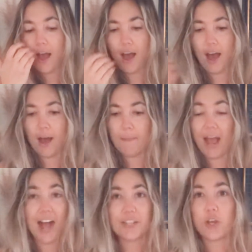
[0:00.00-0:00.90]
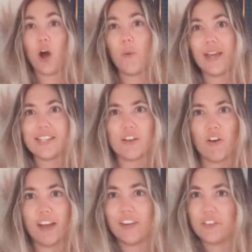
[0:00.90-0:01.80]
As always, I'll
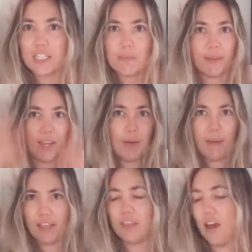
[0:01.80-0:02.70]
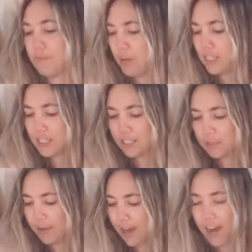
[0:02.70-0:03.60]
kind of explain my thought
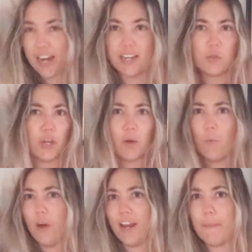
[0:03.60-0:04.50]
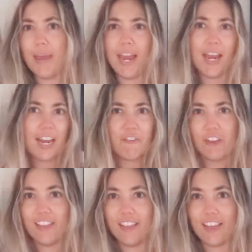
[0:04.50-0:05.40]
processes behind like what I paid,
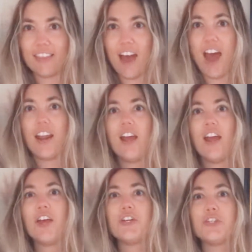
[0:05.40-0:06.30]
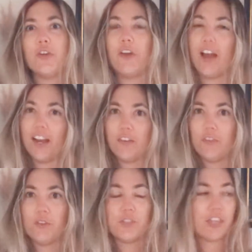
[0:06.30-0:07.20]
everything like that. So you kind of
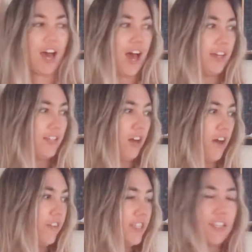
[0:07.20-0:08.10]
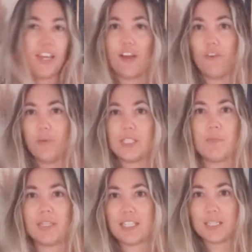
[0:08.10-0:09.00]
use that. Obviously, everyone's
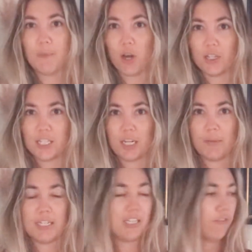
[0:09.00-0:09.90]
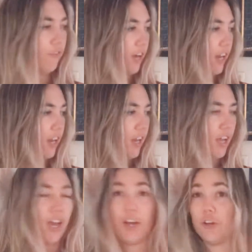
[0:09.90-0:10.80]
business model is going to be different.
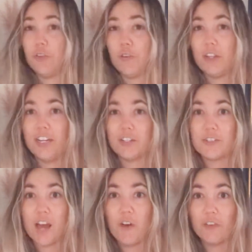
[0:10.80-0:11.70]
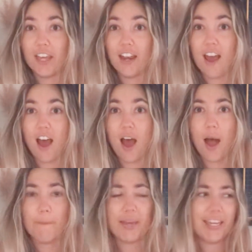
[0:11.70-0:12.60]
I don't know if you can hear Dalvin.
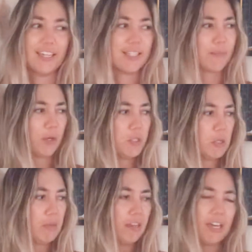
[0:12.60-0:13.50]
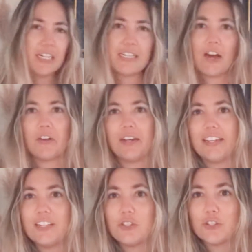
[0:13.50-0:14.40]
He's supposed to be laying down and
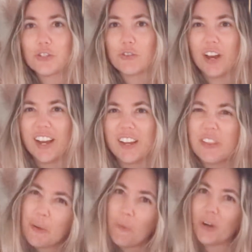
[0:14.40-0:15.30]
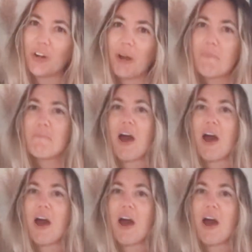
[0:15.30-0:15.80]
he's just crying in the corner.